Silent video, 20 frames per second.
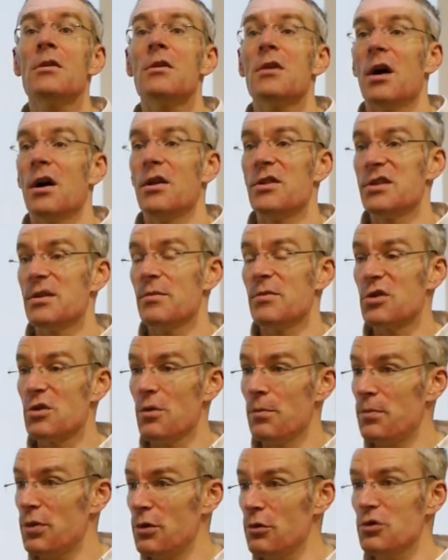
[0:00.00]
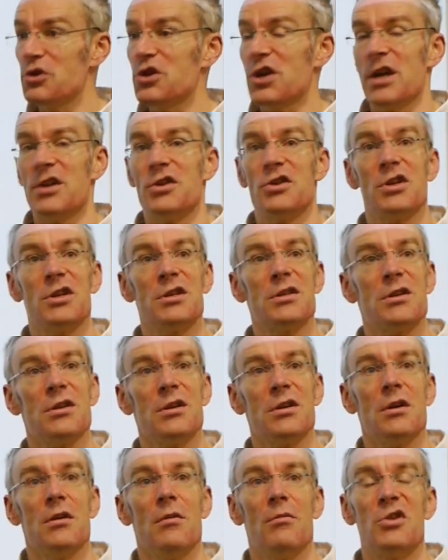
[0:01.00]
And there's something called pull changes,
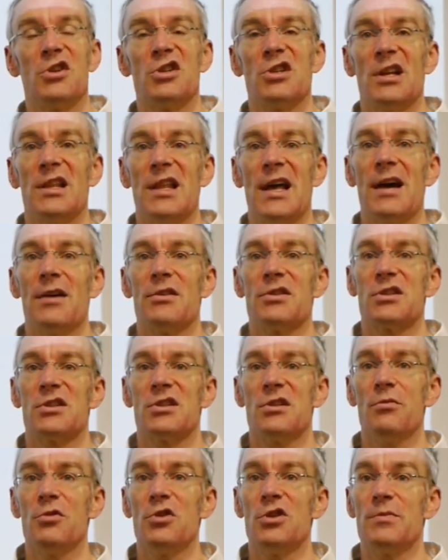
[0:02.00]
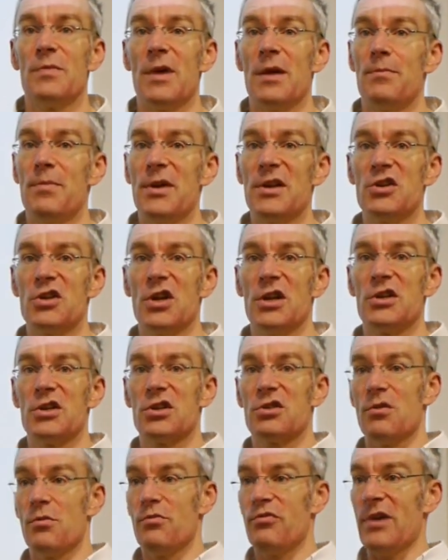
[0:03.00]
which allows someone who's made big changes
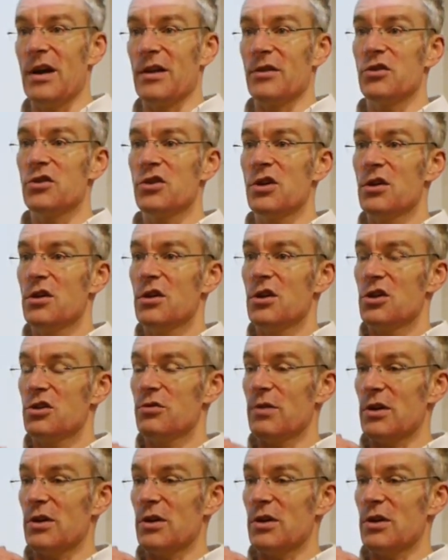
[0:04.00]
to a branch to